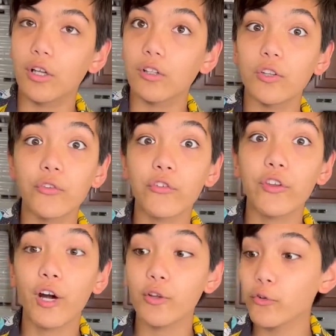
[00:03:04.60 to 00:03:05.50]
let's see
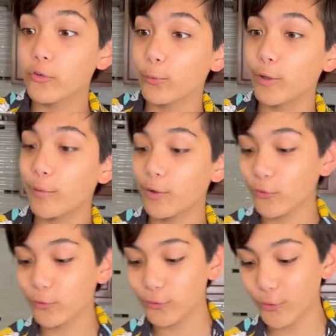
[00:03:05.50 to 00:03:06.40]
how this green
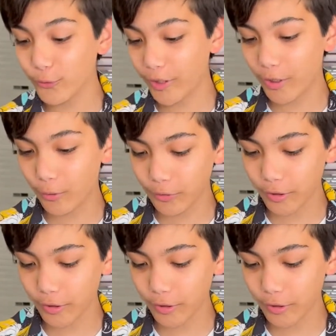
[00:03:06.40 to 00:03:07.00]
monster turned out.